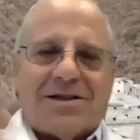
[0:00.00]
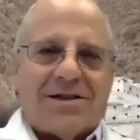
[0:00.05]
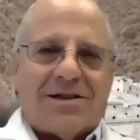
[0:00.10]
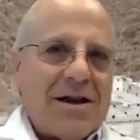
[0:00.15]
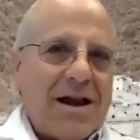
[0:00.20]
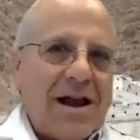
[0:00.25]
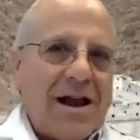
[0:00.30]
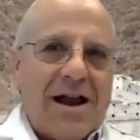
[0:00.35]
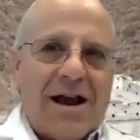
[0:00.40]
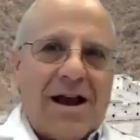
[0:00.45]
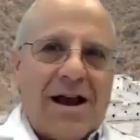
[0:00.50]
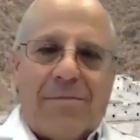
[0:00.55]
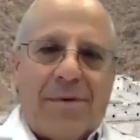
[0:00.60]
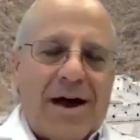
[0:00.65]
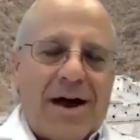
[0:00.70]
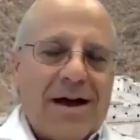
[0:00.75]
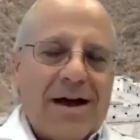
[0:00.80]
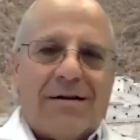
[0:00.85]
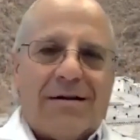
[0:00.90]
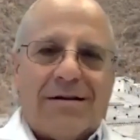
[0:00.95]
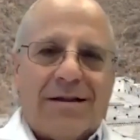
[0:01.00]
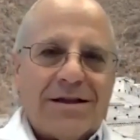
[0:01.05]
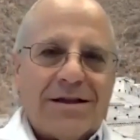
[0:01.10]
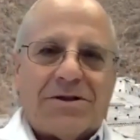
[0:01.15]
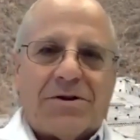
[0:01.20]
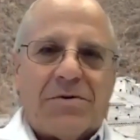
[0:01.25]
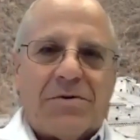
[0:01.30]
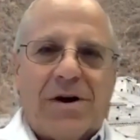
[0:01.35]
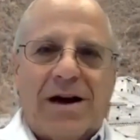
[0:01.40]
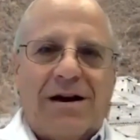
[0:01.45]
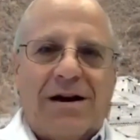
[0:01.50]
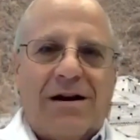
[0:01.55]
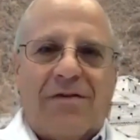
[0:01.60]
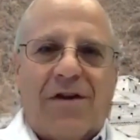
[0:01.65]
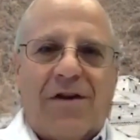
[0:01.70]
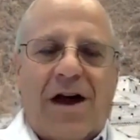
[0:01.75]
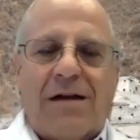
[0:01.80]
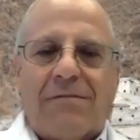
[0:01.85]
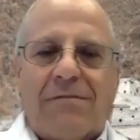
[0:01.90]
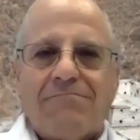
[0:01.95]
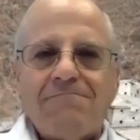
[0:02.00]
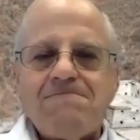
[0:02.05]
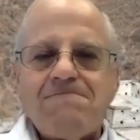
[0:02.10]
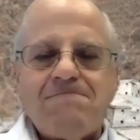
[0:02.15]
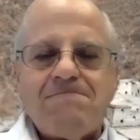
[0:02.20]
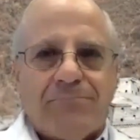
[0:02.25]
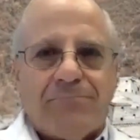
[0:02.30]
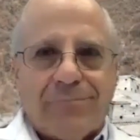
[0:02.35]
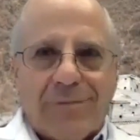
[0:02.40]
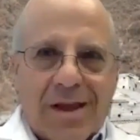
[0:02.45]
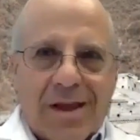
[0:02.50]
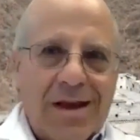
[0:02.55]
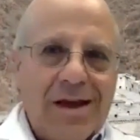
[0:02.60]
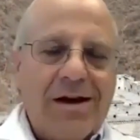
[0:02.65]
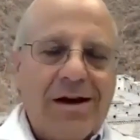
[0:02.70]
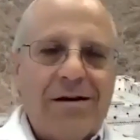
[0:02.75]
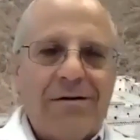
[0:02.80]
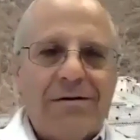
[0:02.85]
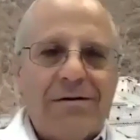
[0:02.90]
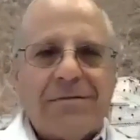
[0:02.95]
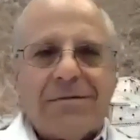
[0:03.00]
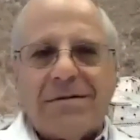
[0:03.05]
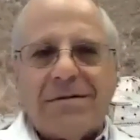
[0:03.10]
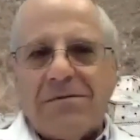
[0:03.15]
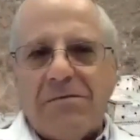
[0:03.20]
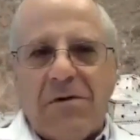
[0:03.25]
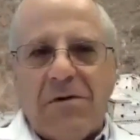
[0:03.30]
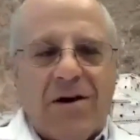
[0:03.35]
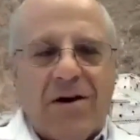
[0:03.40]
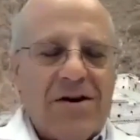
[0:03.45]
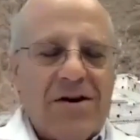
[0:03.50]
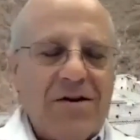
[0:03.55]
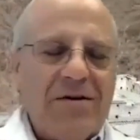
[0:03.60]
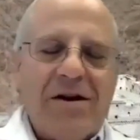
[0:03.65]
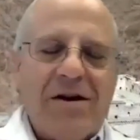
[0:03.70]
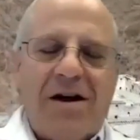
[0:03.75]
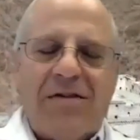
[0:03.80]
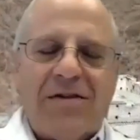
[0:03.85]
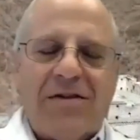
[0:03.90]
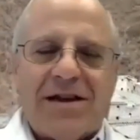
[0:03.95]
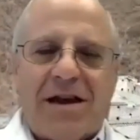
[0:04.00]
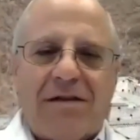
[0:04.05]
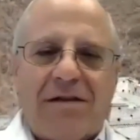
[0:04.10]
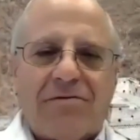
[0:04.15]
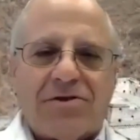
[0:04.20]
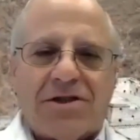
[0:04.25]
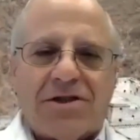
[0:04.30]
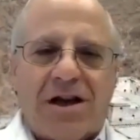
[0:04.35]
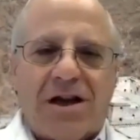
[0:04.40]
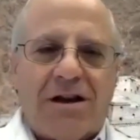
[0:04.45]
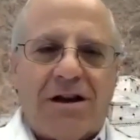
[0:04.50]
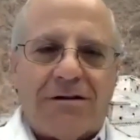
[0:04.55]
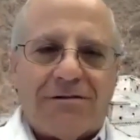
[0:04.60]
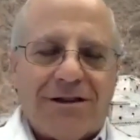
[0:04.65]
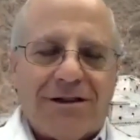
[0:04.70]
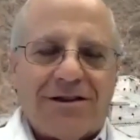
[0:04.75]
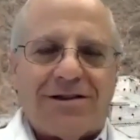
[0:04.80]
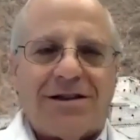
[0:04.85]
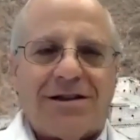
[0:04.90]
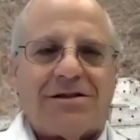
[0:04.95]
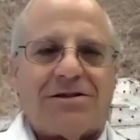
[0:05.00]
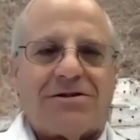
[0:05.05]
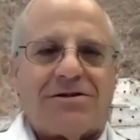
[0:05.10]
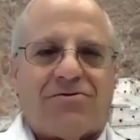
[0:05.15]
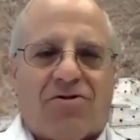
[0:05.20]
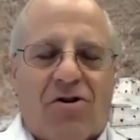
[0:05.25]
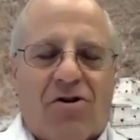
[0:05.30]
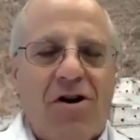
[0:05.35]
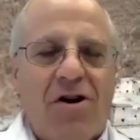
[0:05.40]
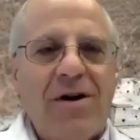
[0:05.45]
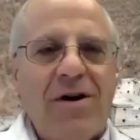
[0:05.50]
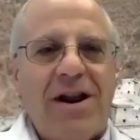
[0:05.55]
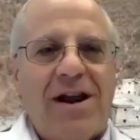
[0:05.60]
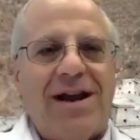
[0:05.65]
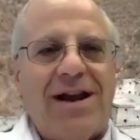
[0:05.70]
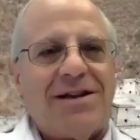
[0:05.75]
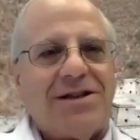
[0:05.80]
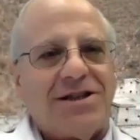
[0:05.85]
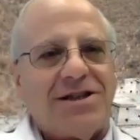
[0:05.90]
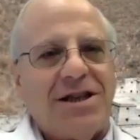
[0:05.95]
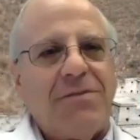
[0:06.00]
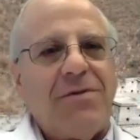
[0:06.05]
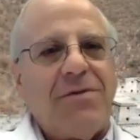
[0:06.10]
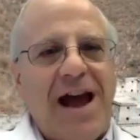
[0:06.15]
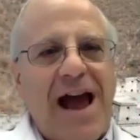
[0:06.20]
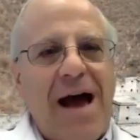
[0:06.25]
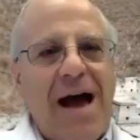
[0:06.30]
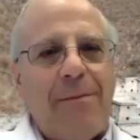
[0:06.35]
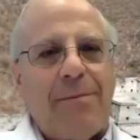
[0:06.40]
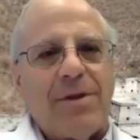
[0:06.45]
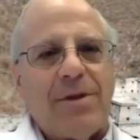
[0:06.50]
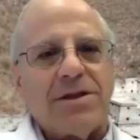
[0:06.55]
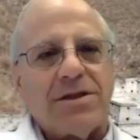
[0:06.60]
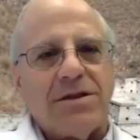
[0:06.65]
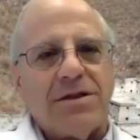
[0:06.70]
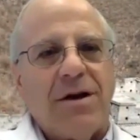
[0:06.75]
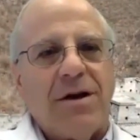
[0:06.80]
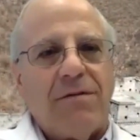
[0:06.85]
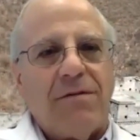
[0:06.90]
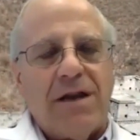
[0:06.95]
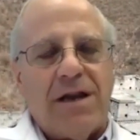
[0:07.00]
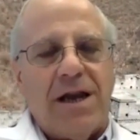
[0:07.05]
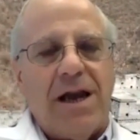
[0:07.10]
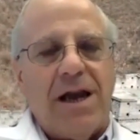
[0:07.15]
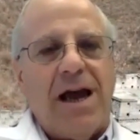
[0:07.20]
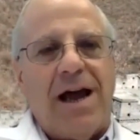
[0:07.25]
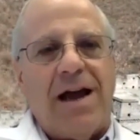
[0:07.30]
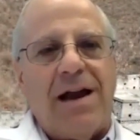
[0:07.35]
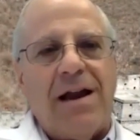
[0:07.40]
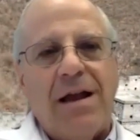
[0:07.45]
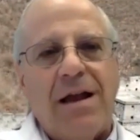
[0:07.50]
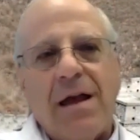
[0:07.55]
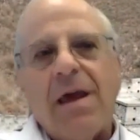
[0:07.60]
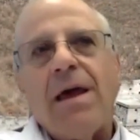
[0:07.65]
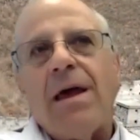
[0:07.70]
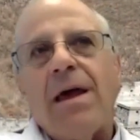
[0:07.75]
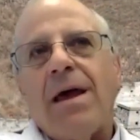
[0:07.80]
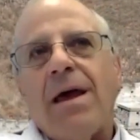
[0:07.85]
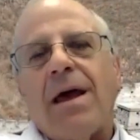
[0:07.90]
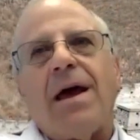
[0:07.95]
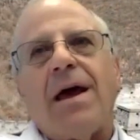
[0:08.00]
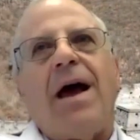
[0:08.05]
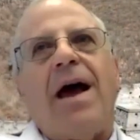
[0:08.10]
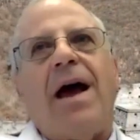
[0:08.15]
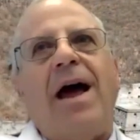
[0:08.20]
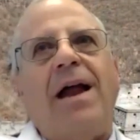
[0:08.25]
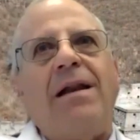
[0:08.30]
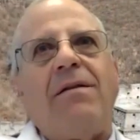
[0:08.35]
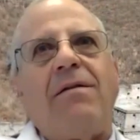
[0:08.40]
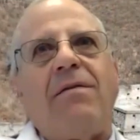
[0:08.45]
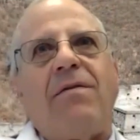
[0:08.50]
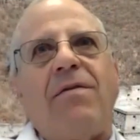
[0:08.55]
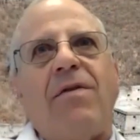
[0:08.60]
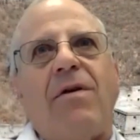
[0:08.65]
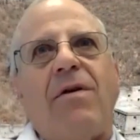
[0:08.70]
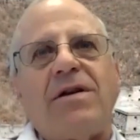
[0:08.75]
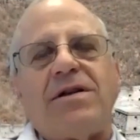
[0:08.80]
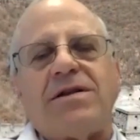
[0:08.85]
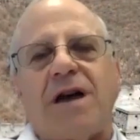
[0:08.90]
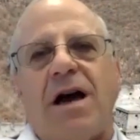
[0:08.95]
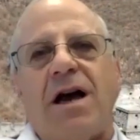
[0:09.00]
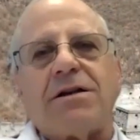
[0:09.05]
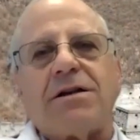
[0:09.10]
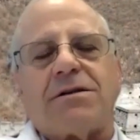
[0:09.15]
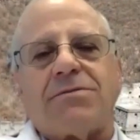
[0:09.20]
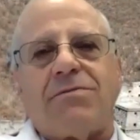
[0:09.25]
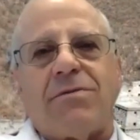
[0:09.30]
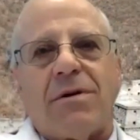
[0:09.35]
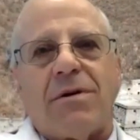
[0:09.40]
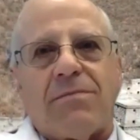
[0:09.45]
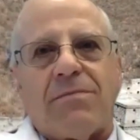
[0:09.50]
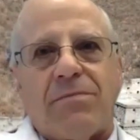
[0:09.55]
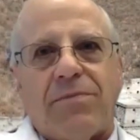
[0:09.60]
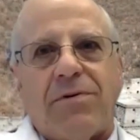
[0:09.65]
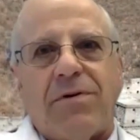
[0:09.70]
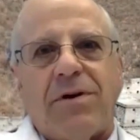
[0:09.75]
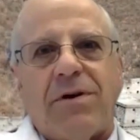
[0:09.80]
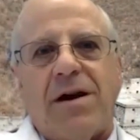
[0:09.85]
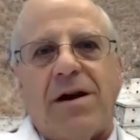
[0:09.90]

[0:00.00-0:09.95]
looking at a bottle of Listerine I thought, you know, we are doing all these other studies. Let's just throw it in and see what happens. So uh, we did and the results were pretty